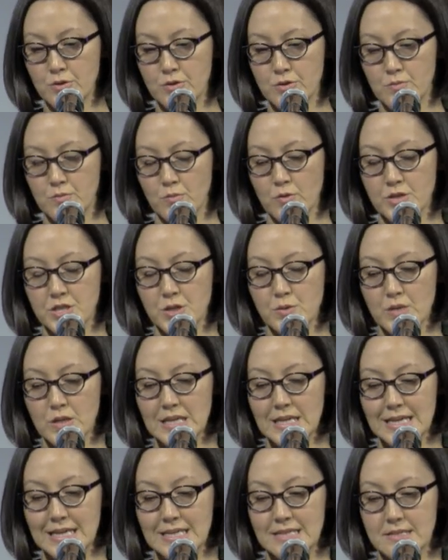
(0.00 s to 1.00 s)
room where she
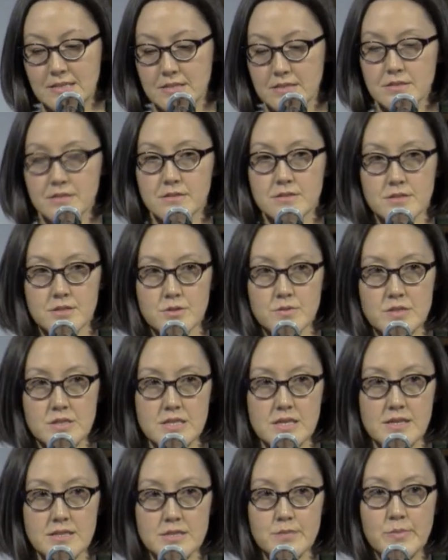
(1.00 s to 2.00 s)
would lay still so
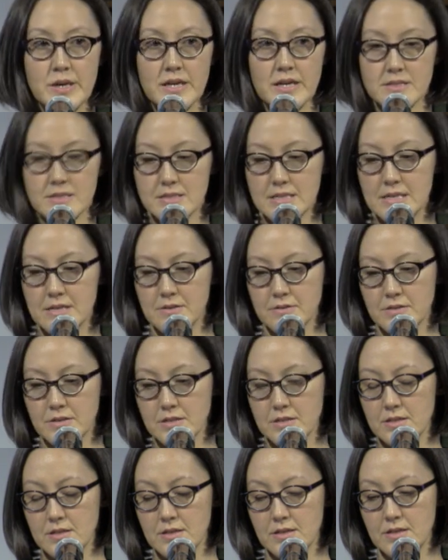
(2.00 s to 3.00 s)
as not to make a
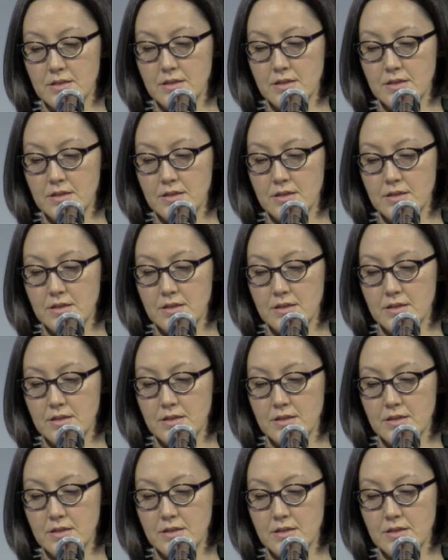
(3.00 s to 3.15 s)
sound.